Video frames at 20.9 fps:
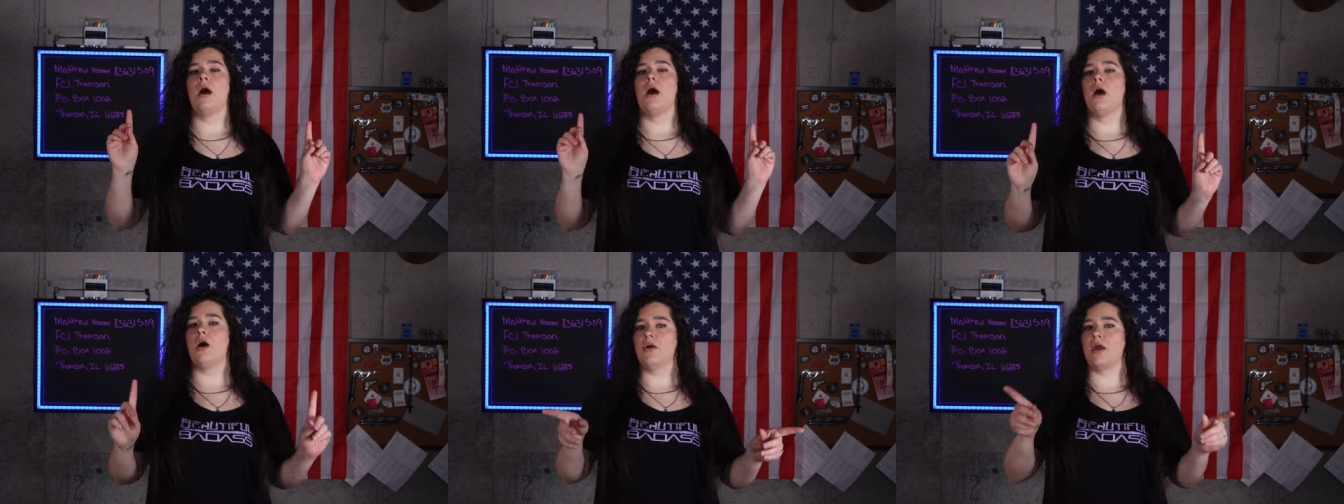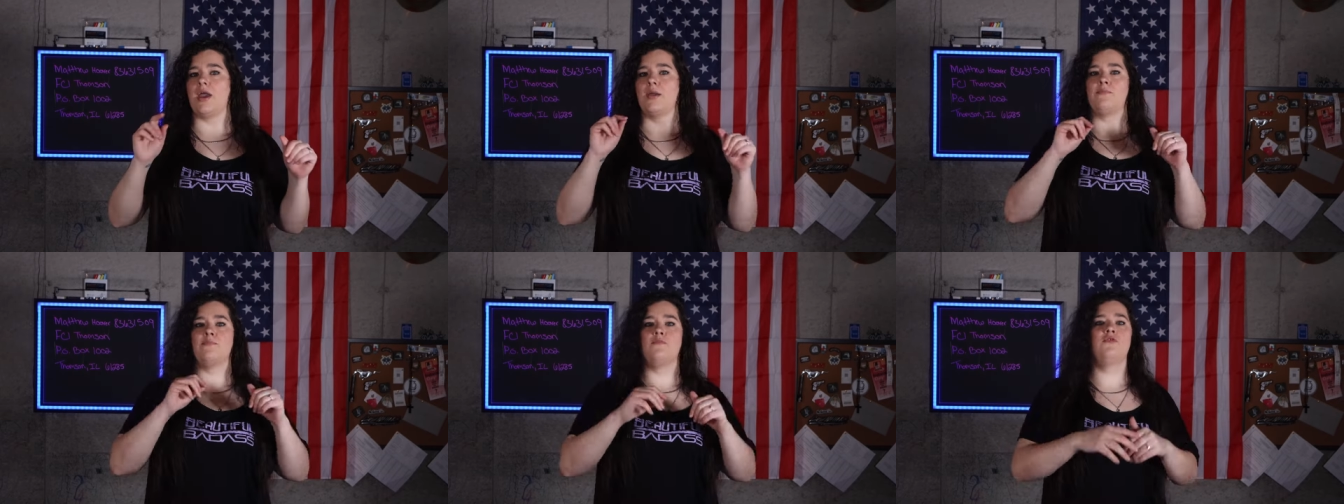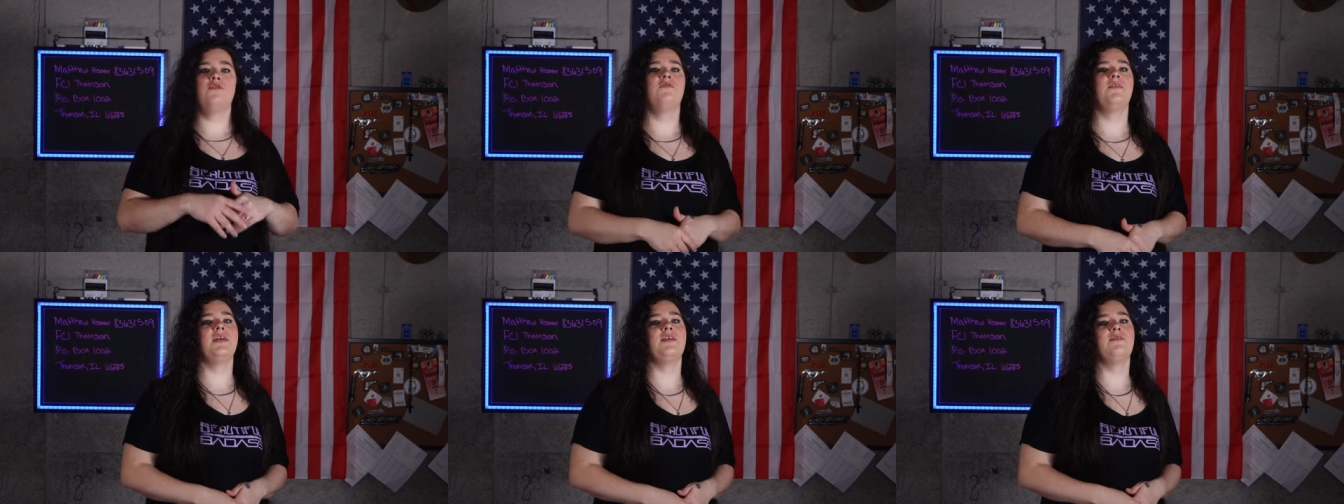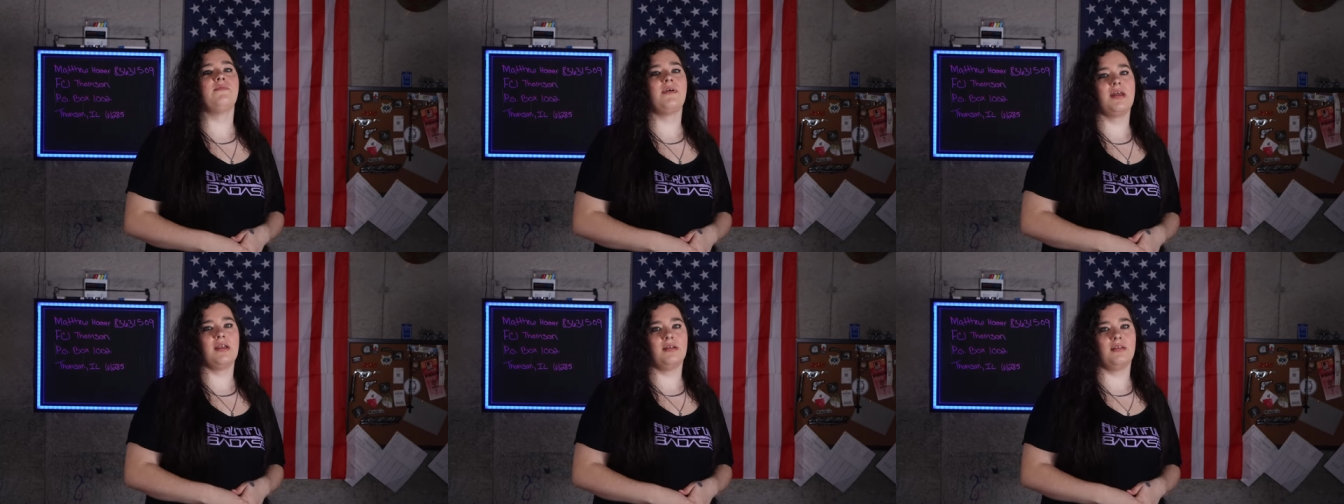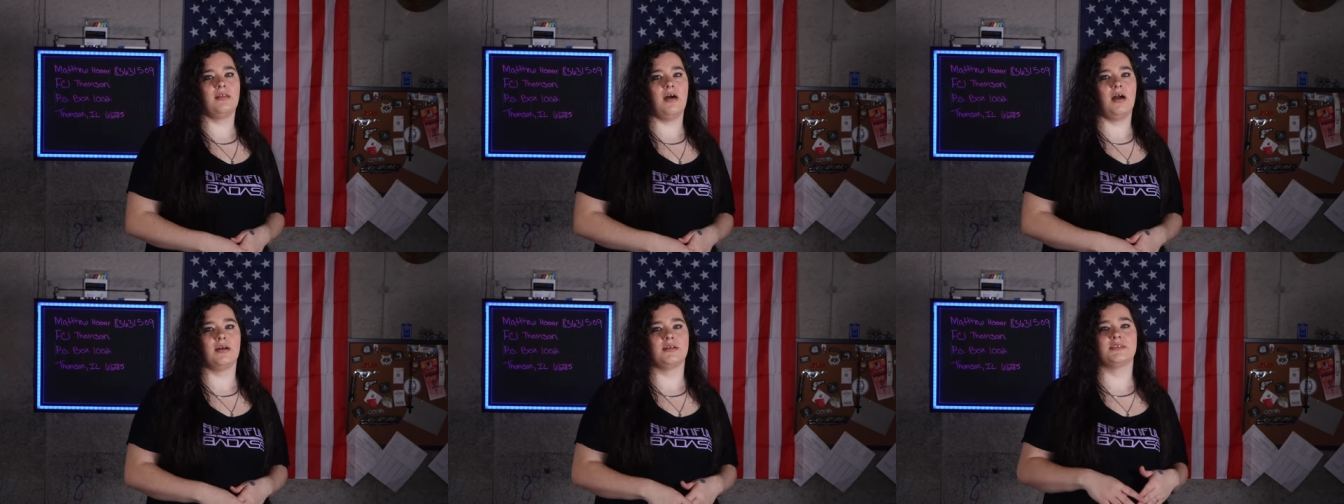Okay, moving right
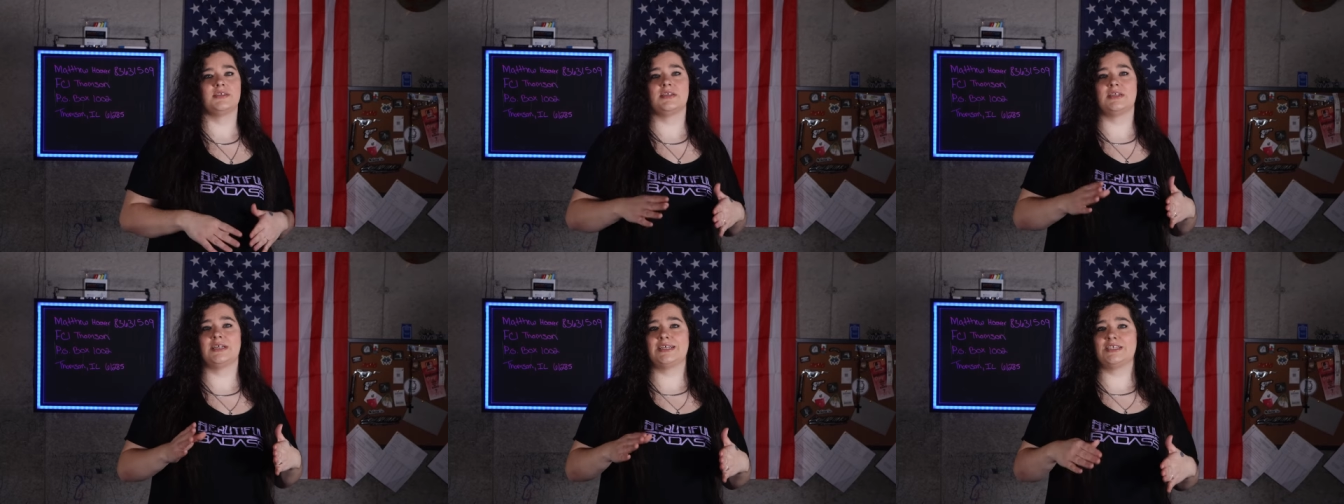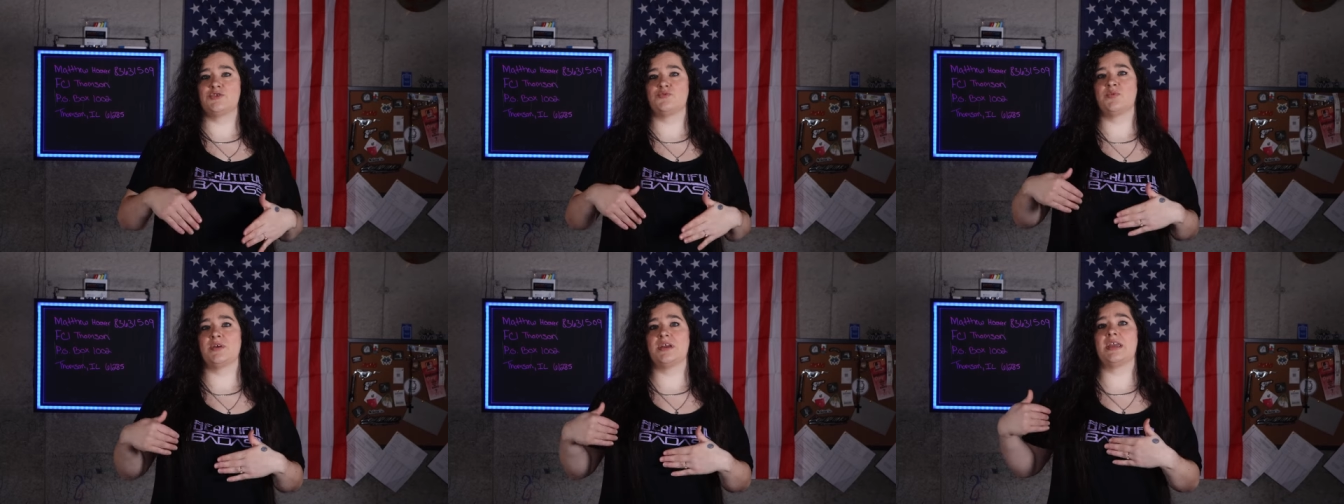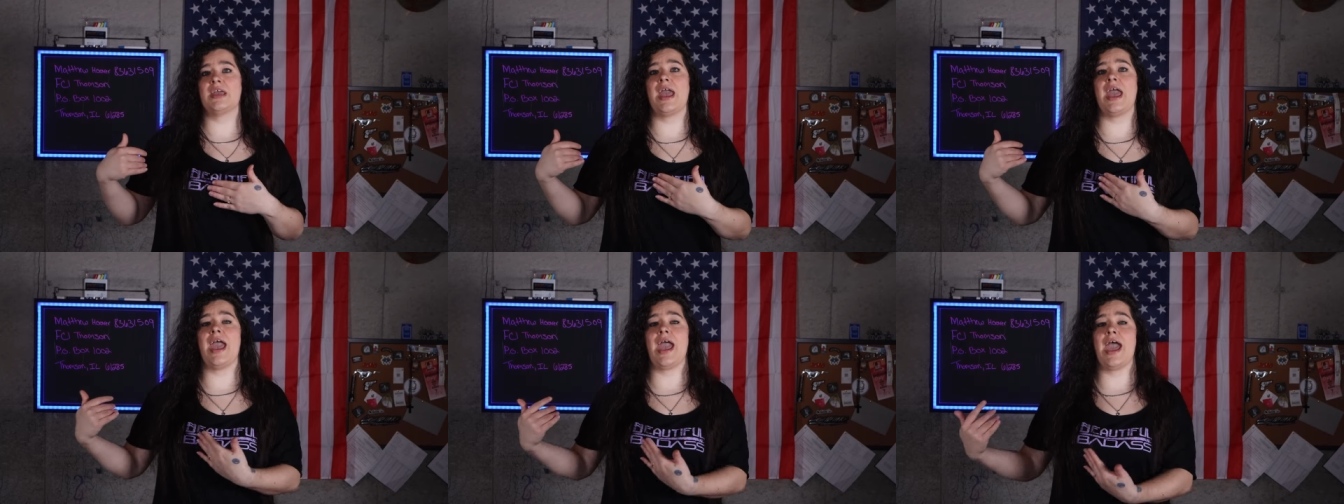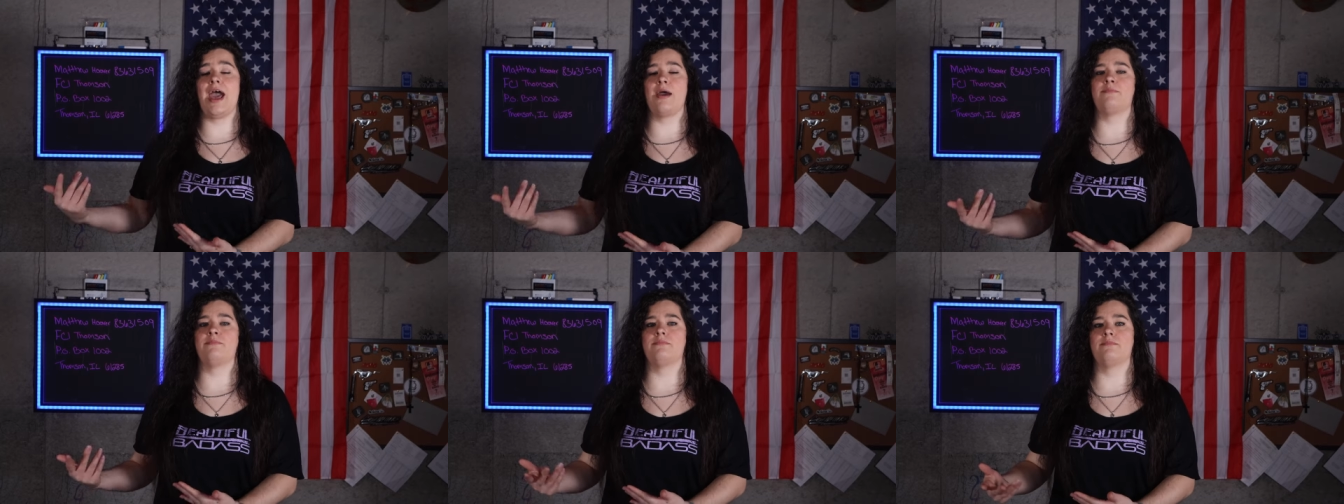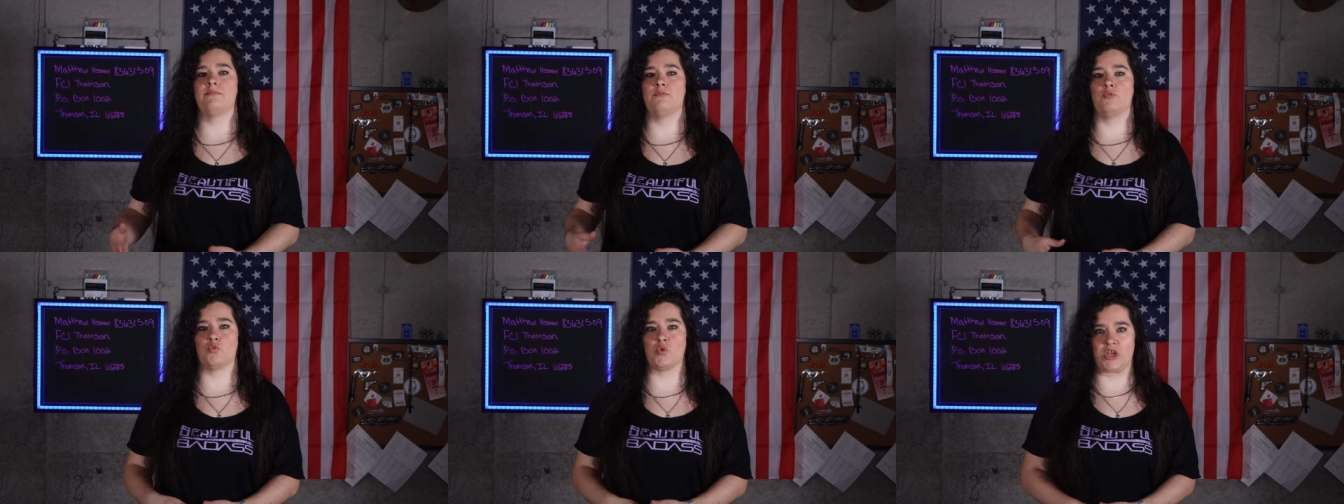along. So let's recap,
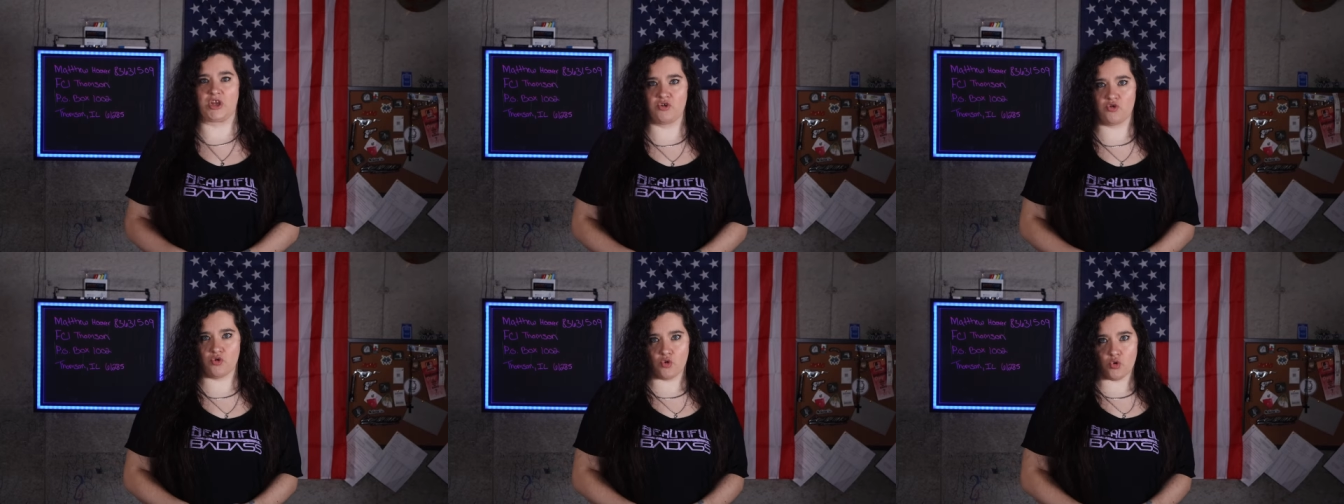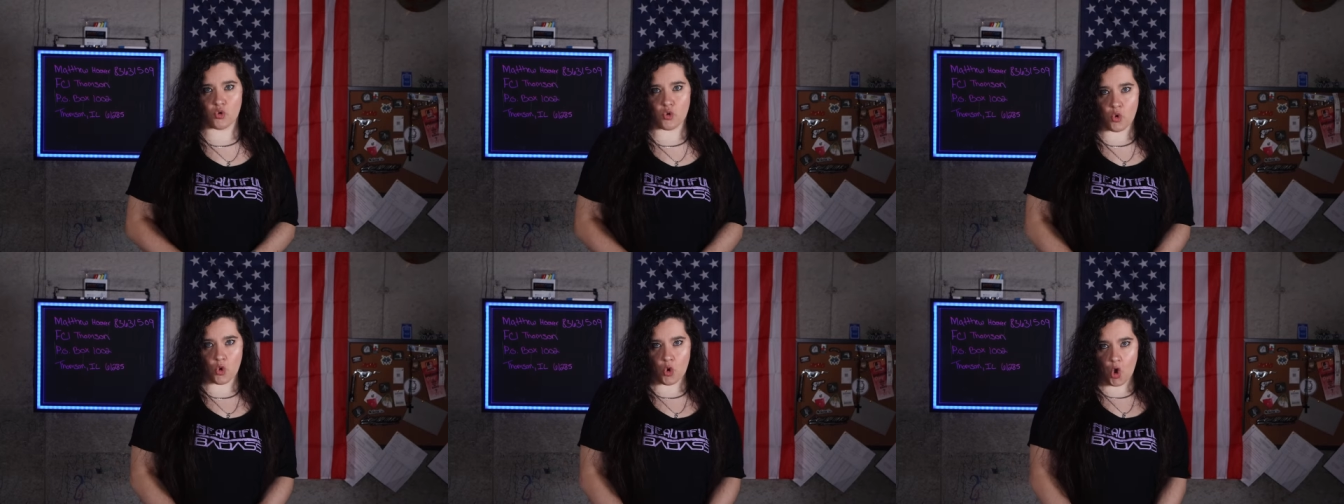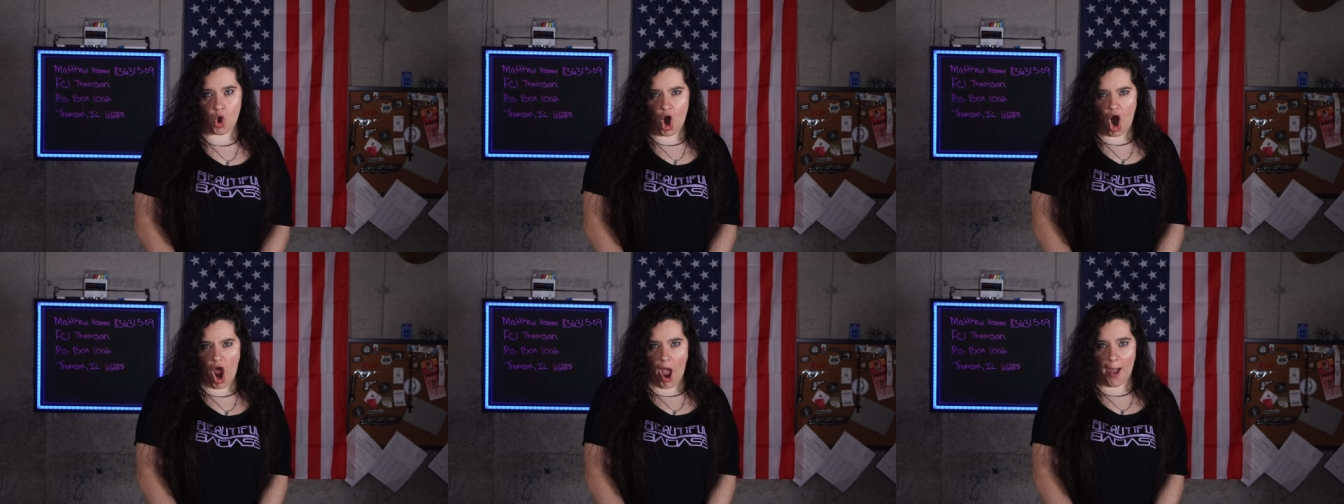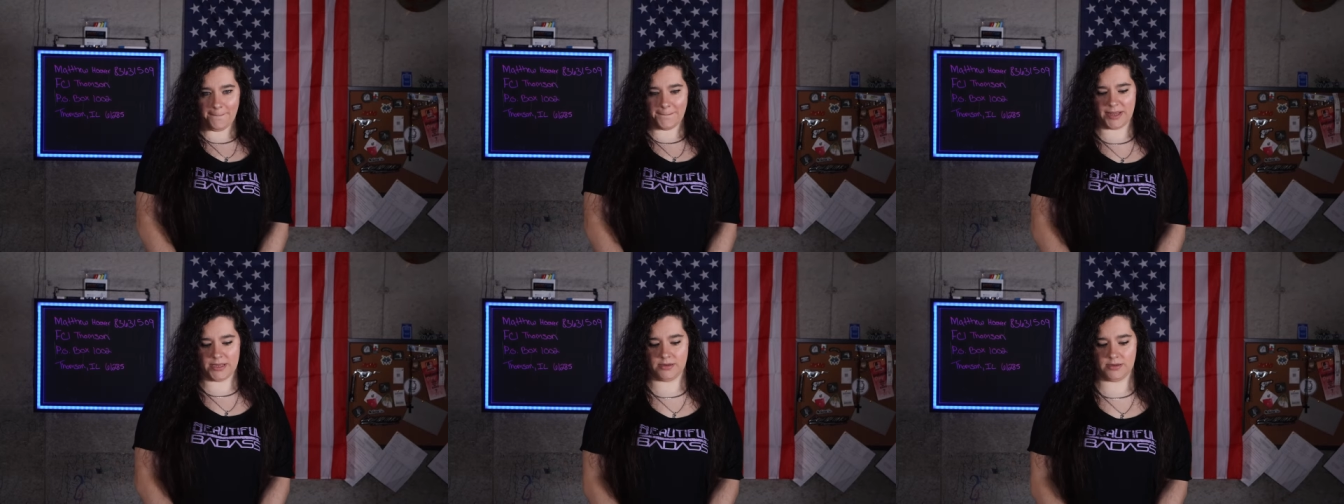recrop.